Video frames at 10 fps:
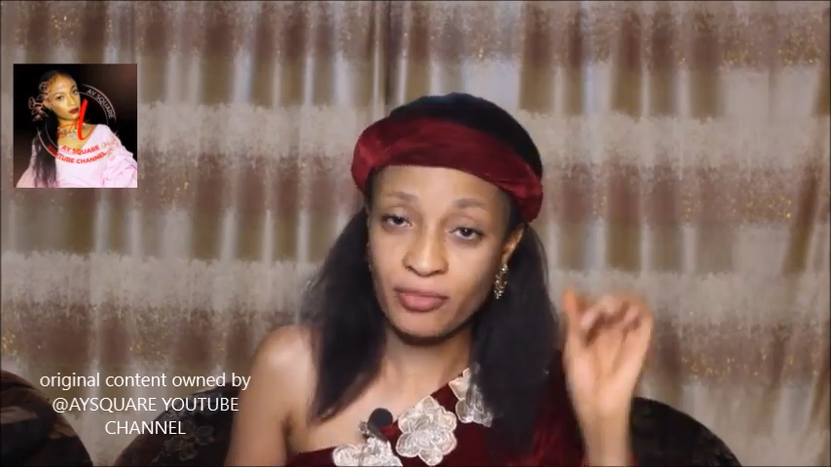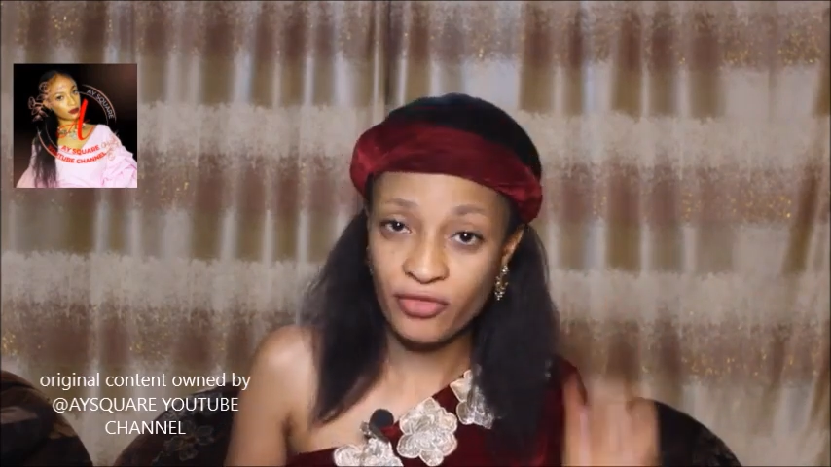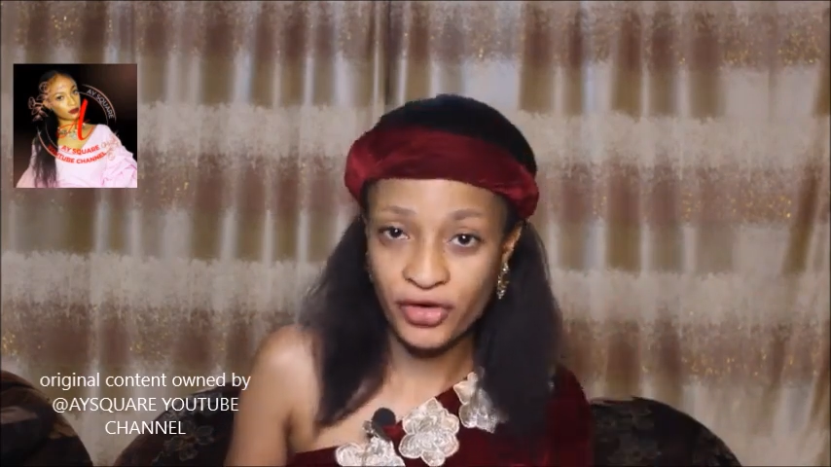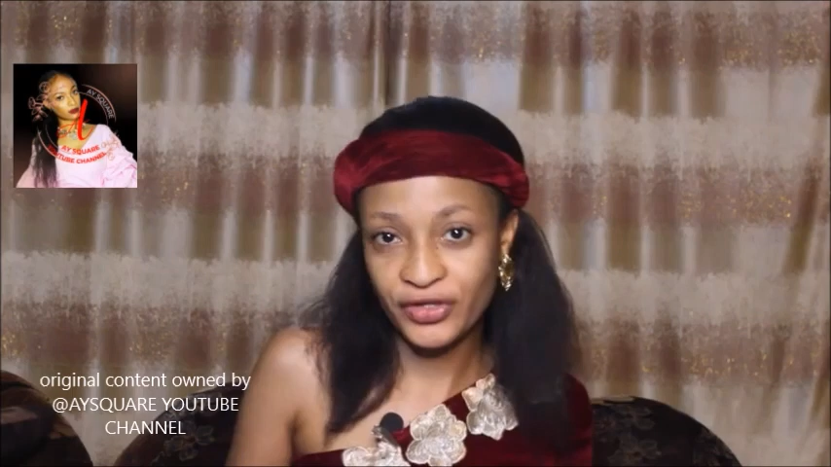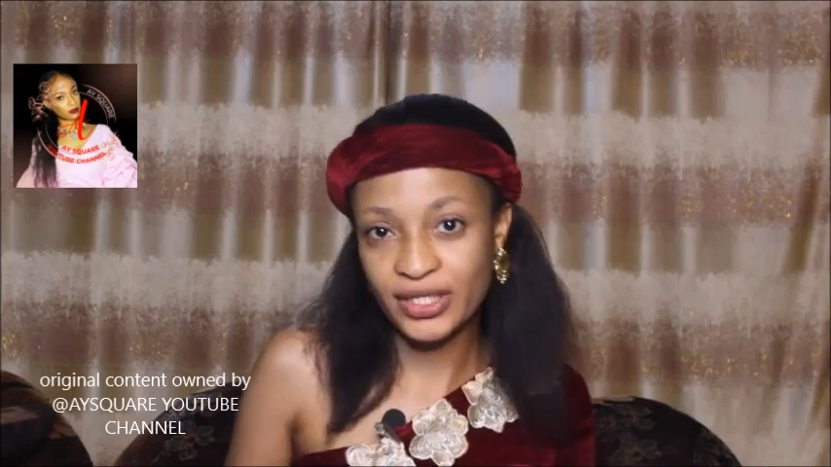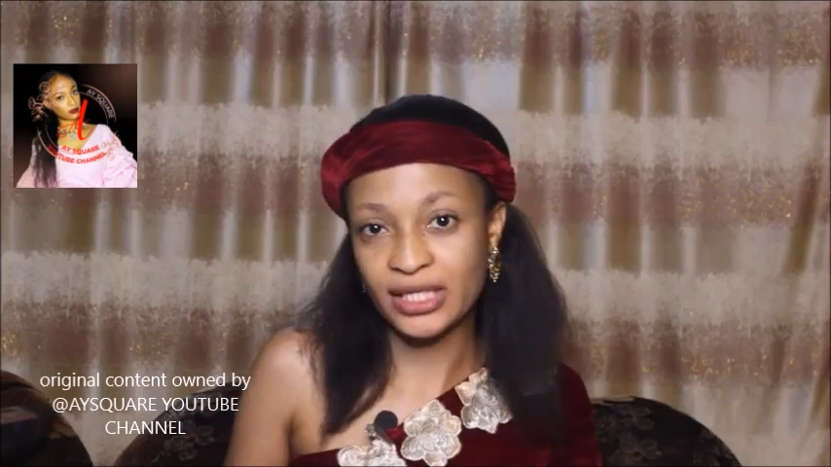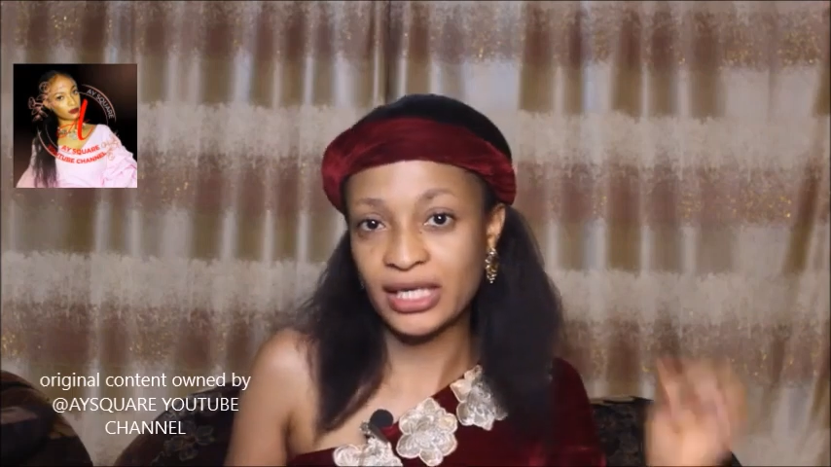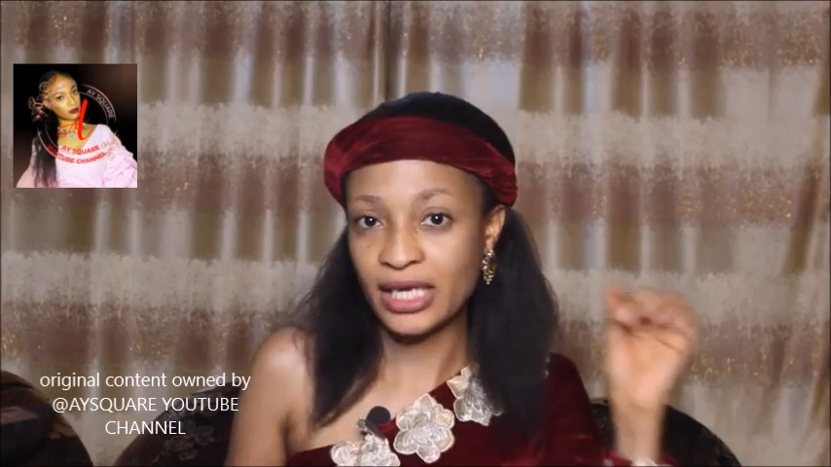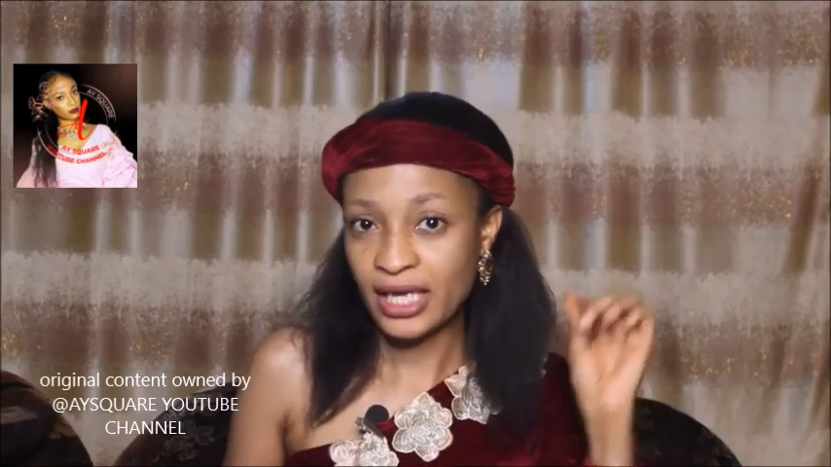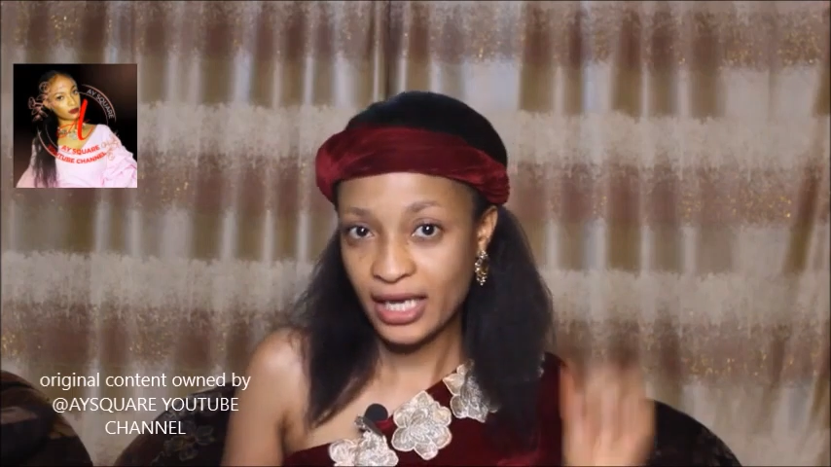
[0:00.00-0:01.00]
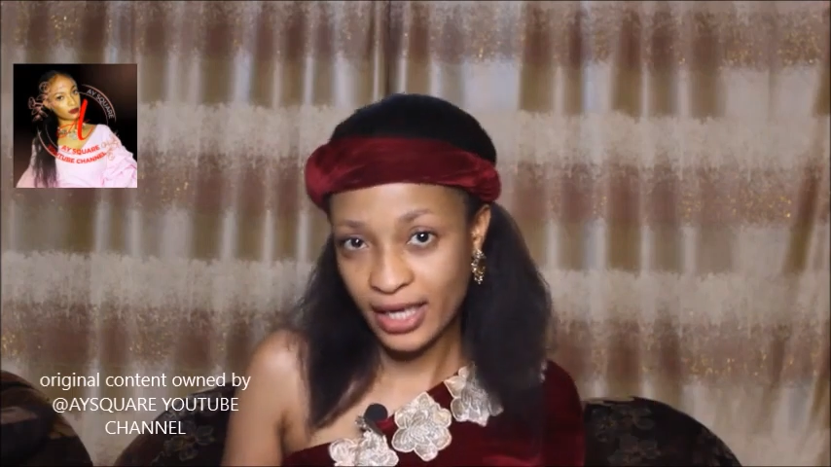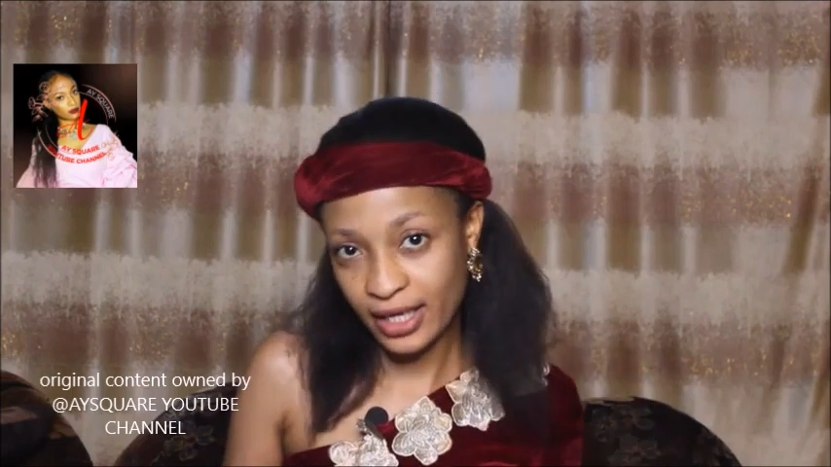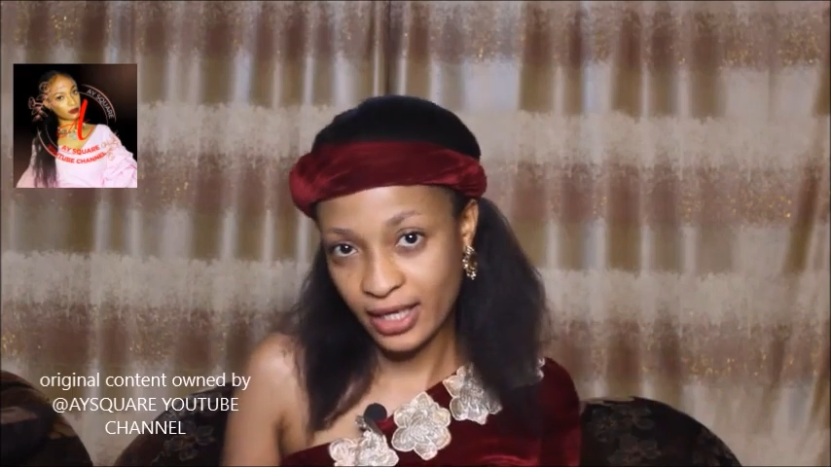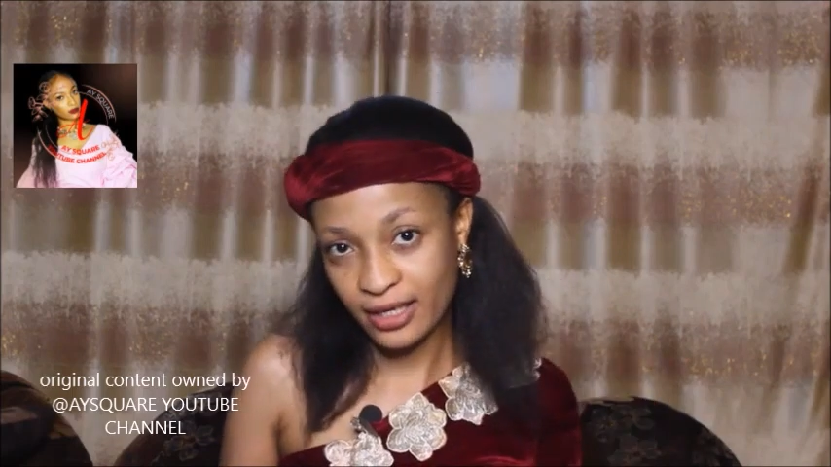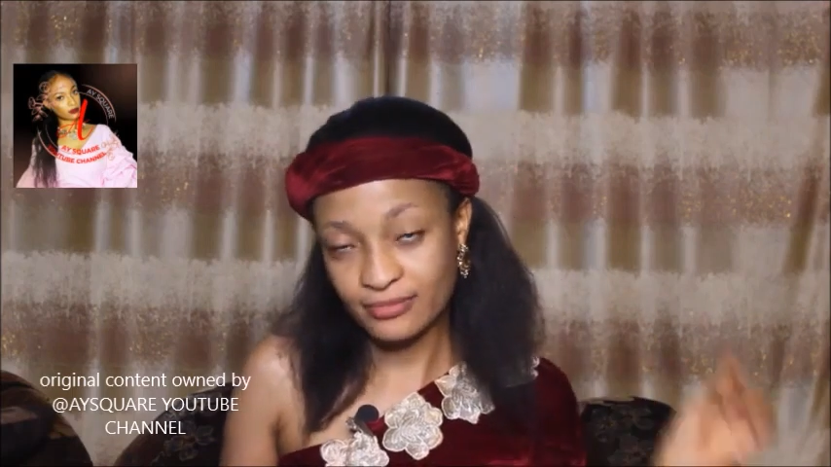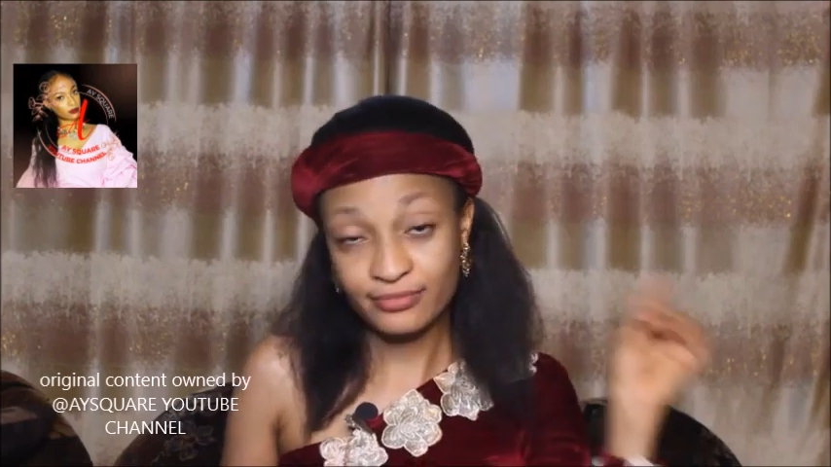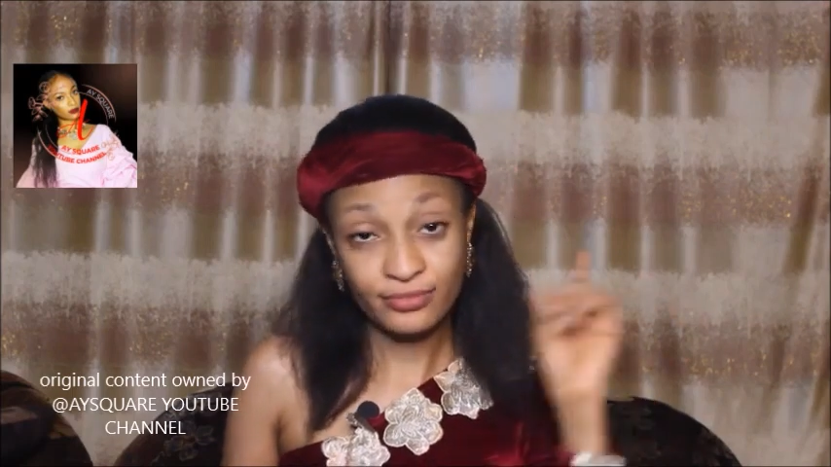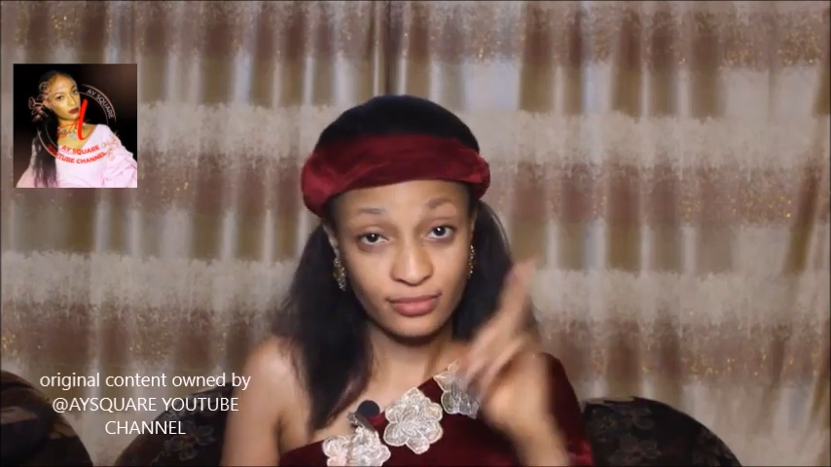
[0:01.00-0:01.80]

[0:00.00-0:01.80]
Mercy Eke.